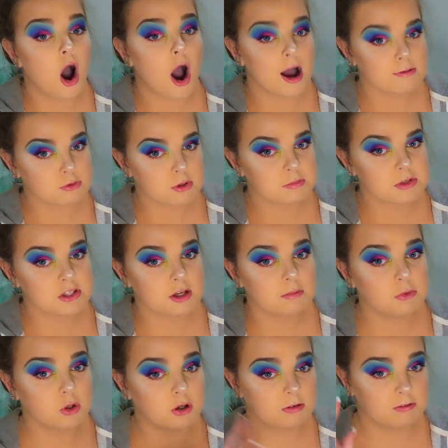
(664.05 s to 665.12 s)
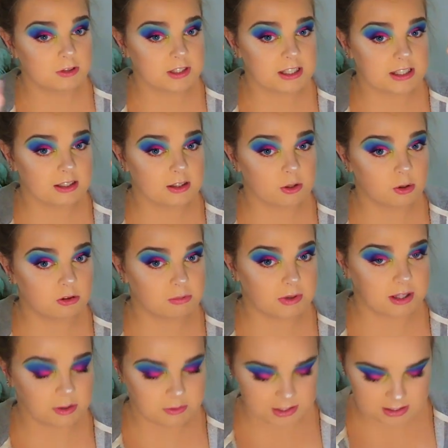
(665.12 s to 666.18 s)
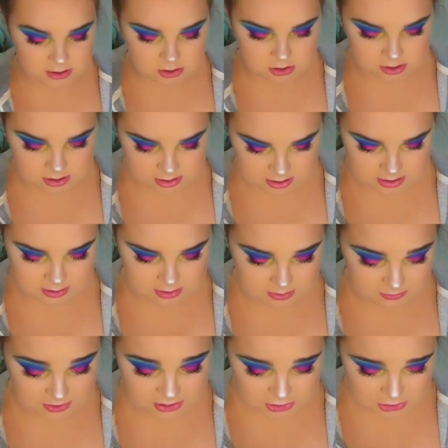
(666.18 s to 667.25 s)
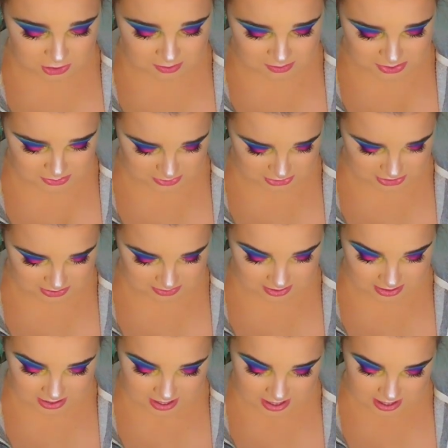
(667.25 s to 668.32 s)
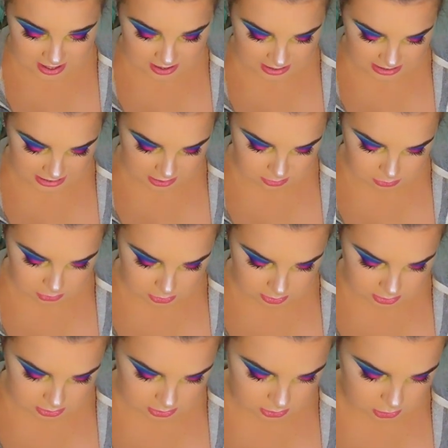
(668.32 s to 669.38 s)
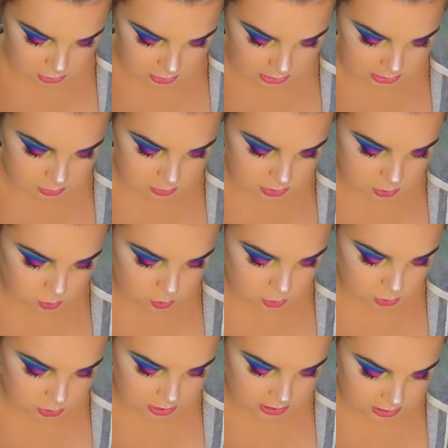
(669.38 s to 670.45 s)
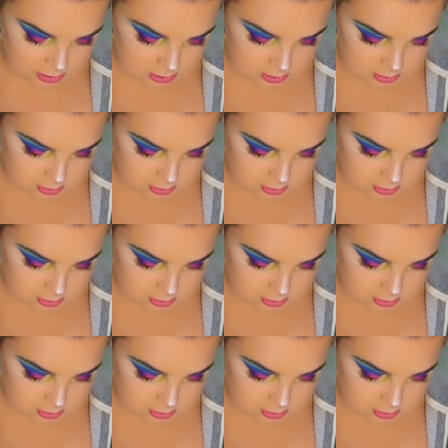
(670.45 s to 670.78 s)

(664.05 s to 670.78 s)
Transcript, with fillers: I promise I'm not flicking you off, by the way. It's just the finger I'm swatching with. Now I'm going to go in with Quirky,